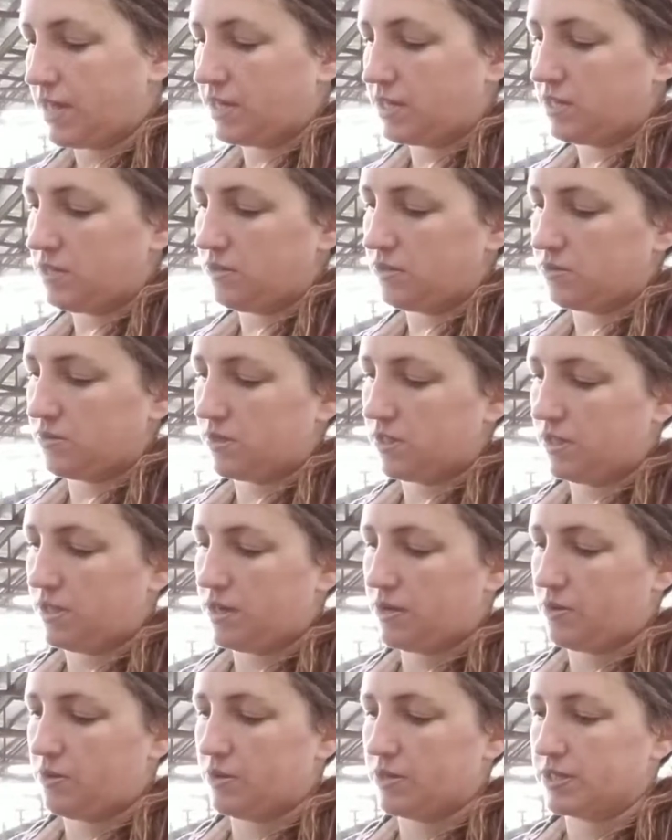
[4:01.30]
like to use with a
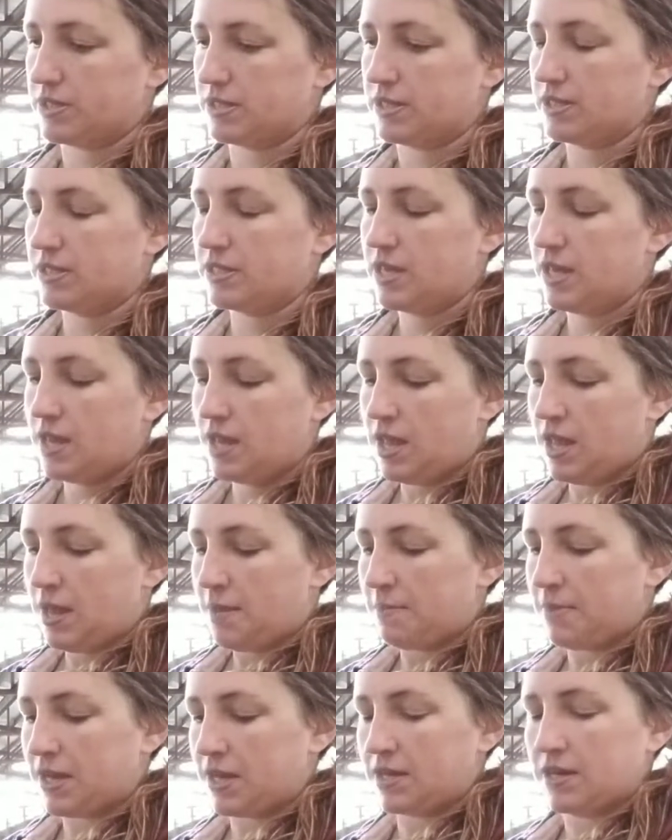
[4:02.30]
lot of horses,
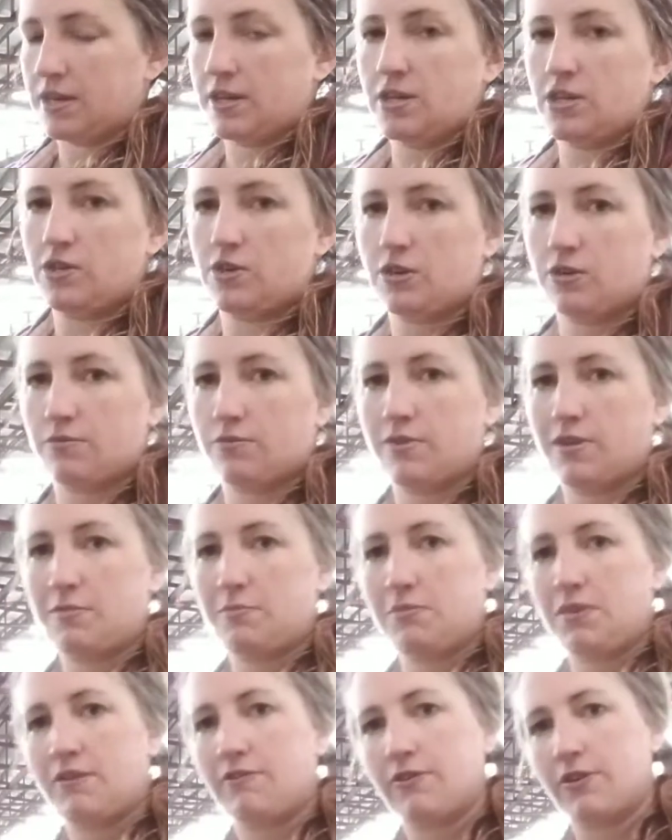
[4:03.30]
but you can
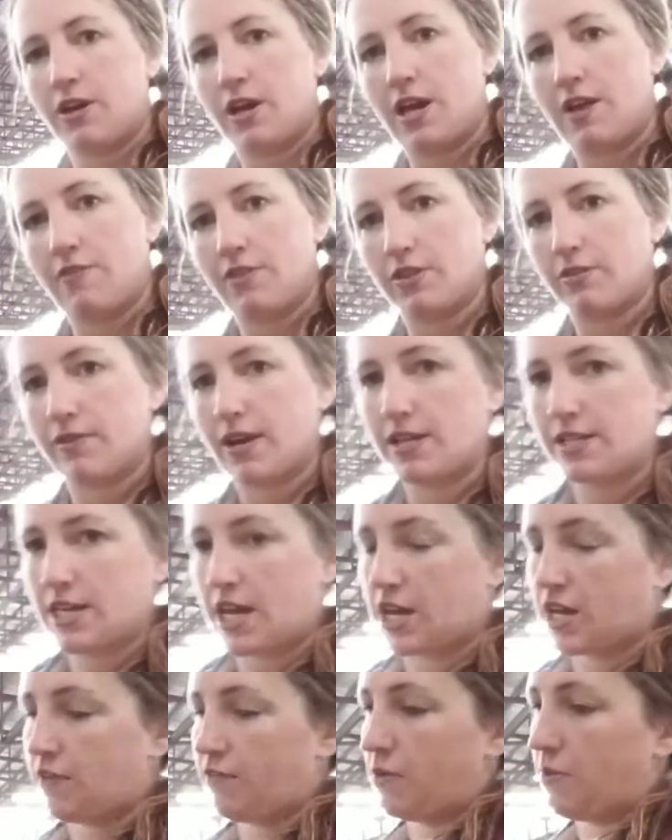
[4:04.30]
ream me for not having the right
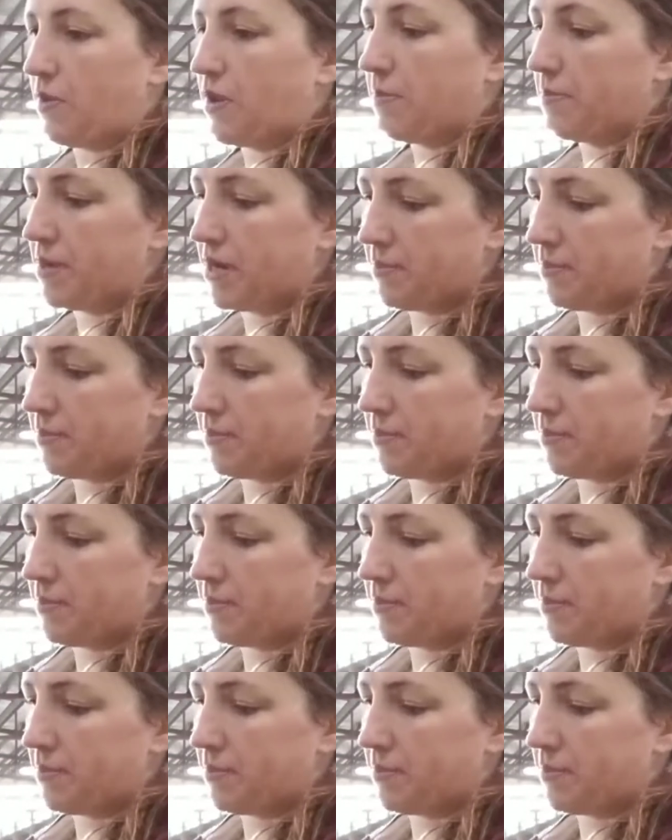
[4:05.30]
tack if you want.